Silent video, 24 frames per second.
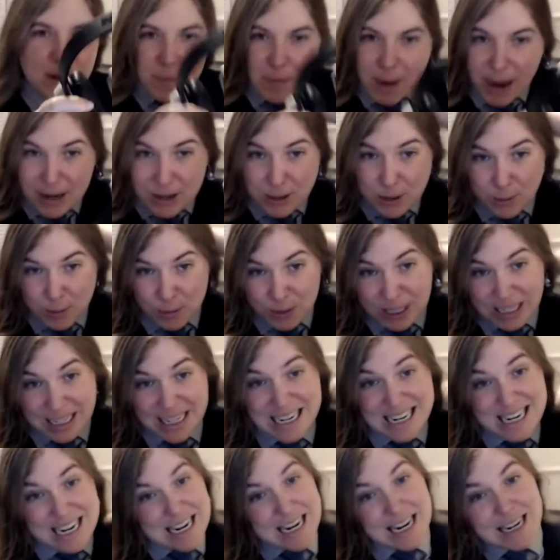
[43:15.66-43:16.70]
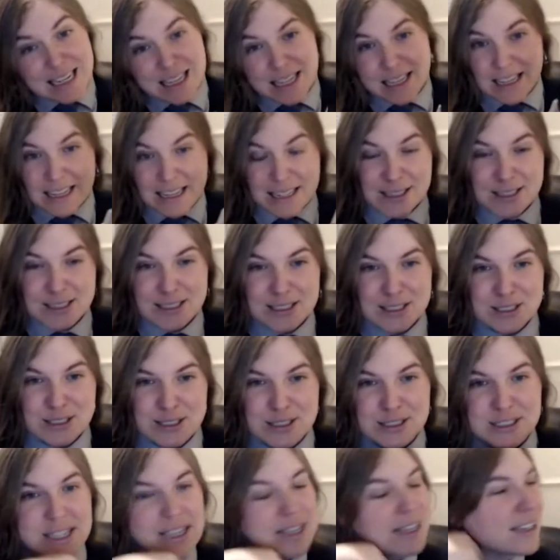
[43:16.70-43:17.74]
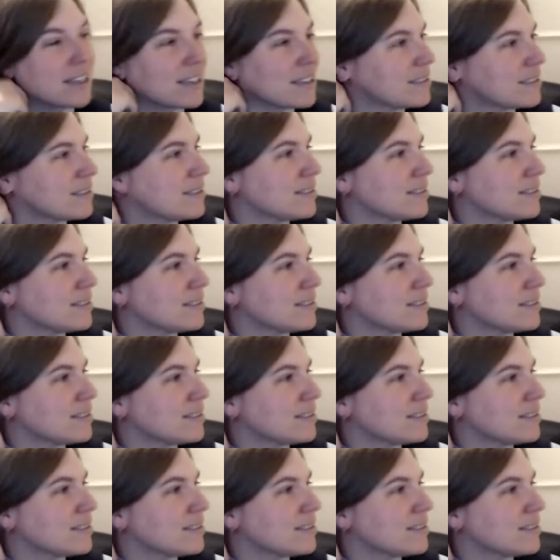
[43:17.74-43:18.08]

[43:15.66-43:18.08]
I don't really need these. It's just like,